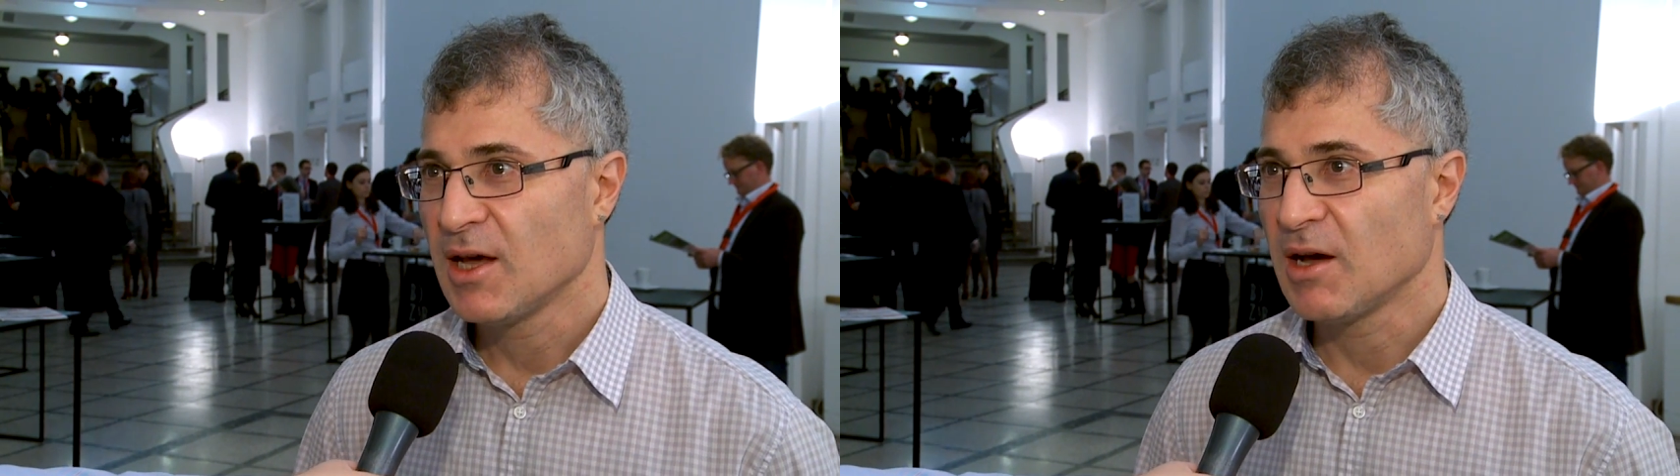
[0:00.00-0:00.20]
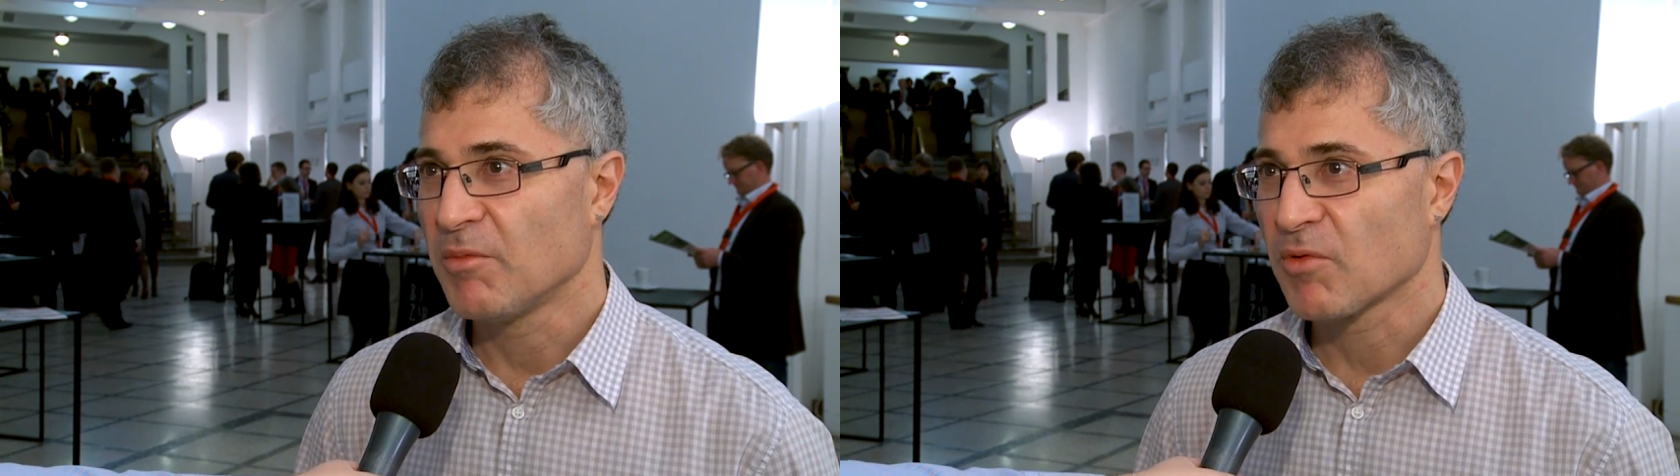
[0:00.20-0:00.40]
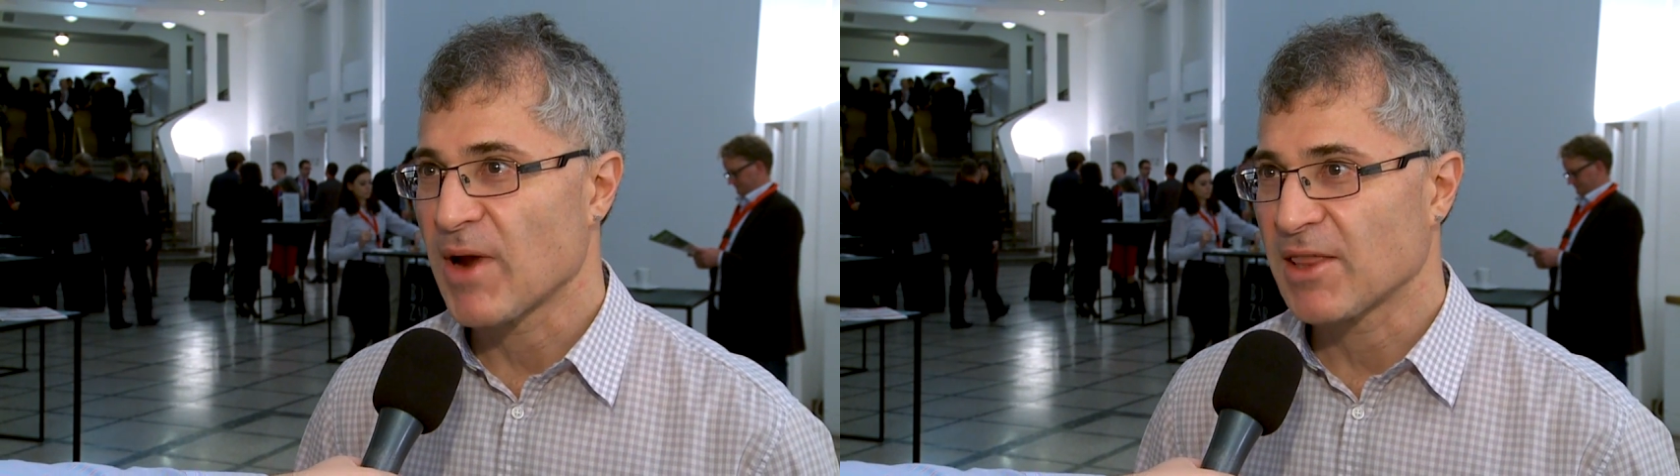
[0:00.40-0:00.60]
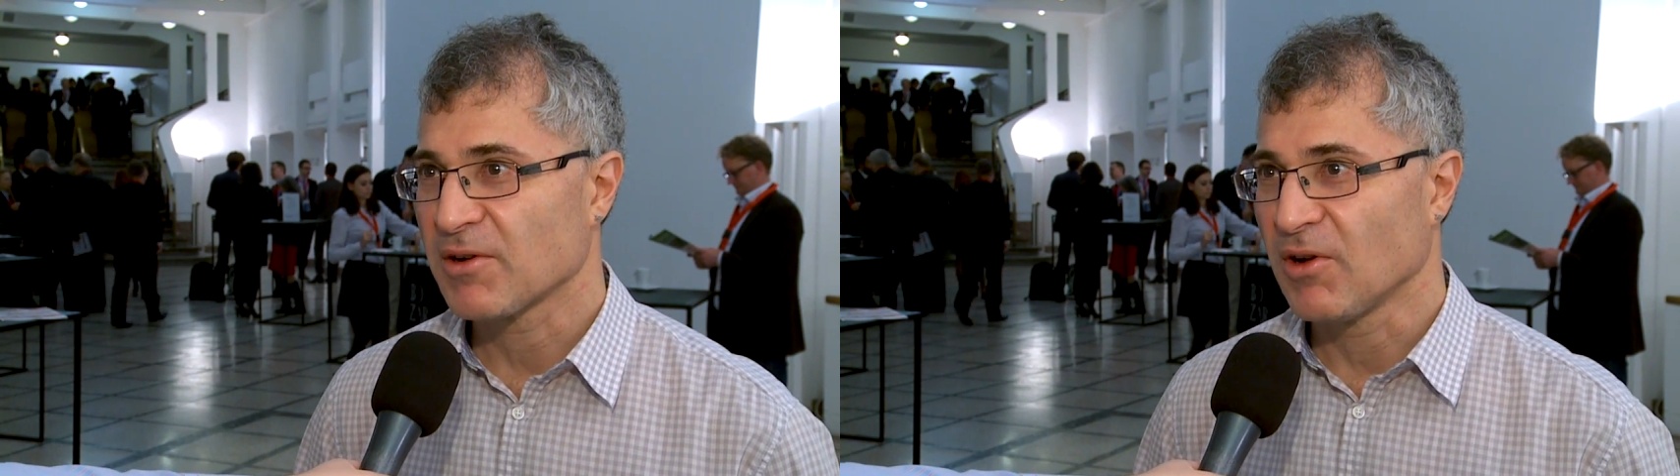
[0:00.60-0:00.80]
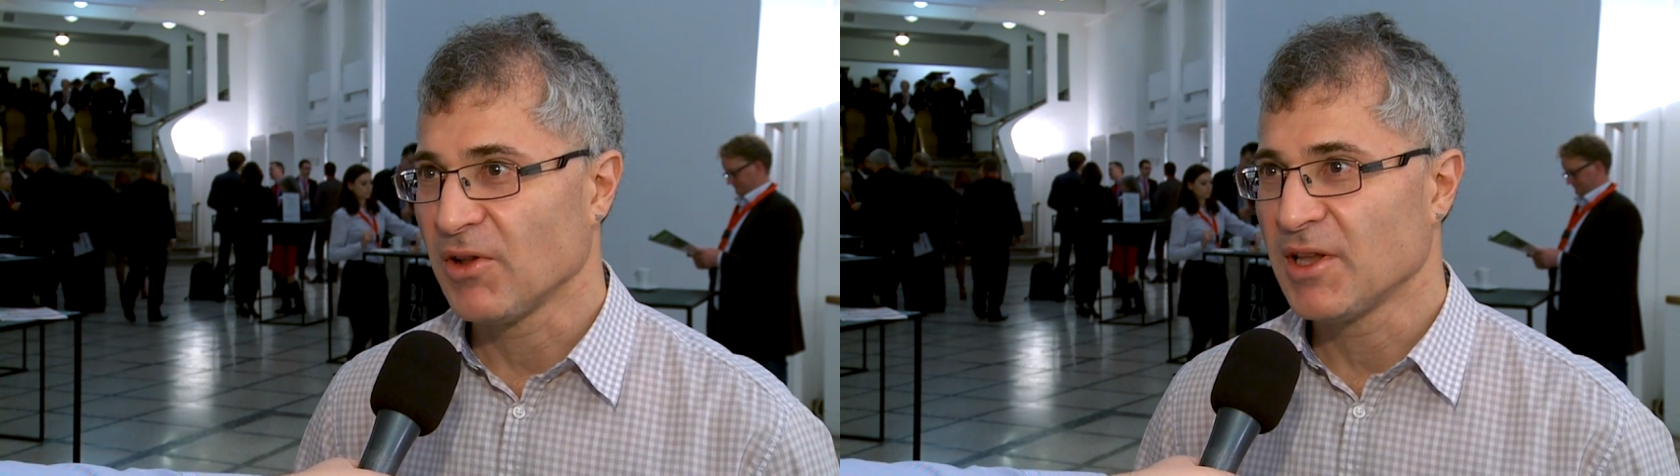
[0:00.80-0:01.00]

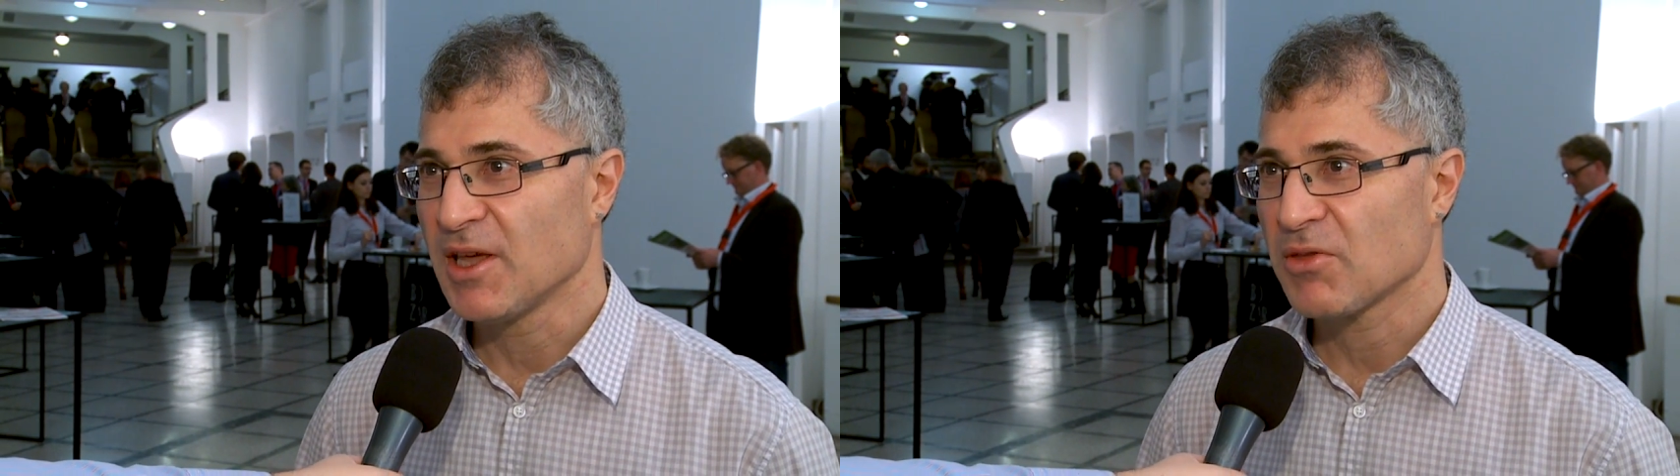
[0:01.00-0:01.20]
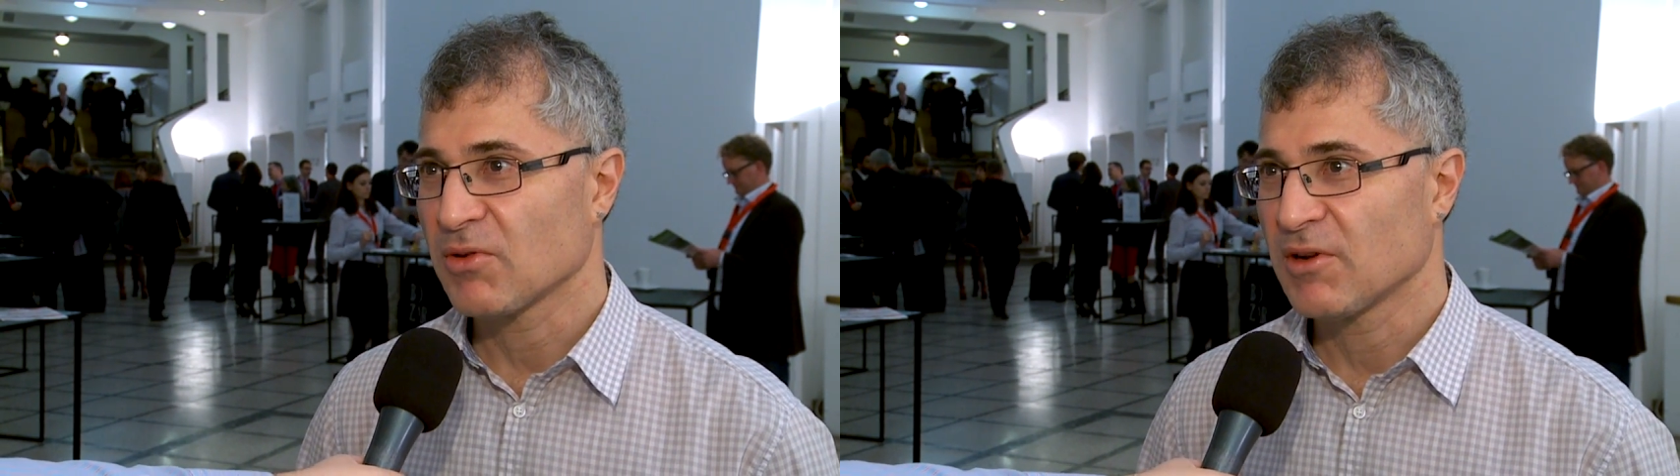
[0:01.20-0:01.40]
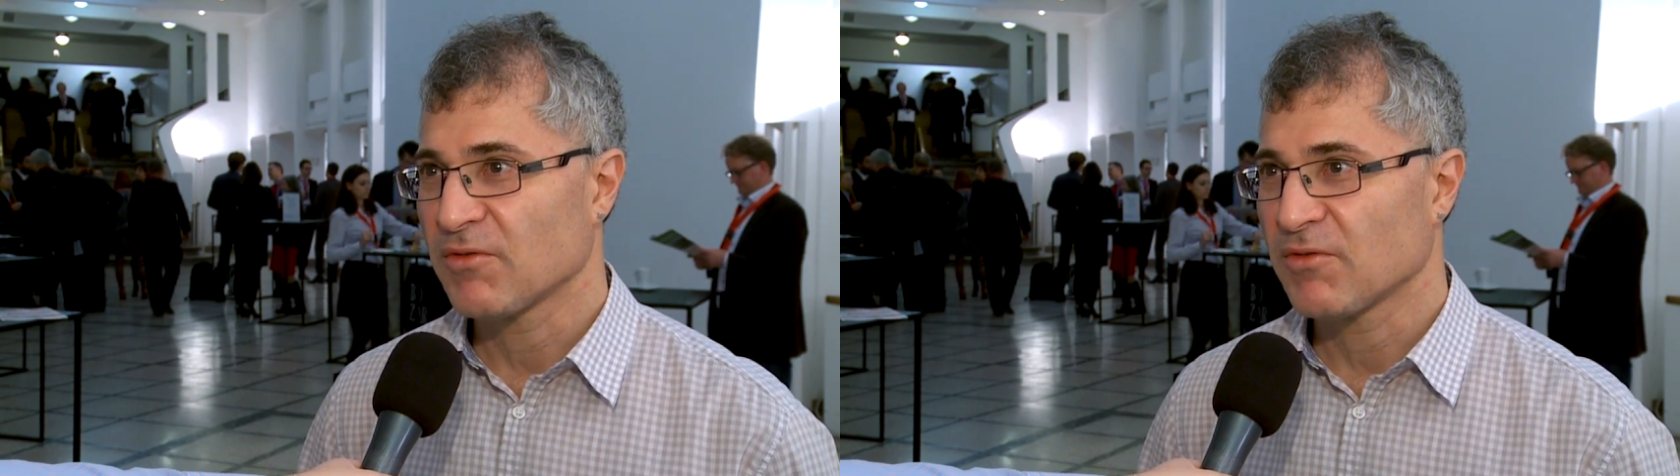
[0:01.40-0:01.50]
rather on the sort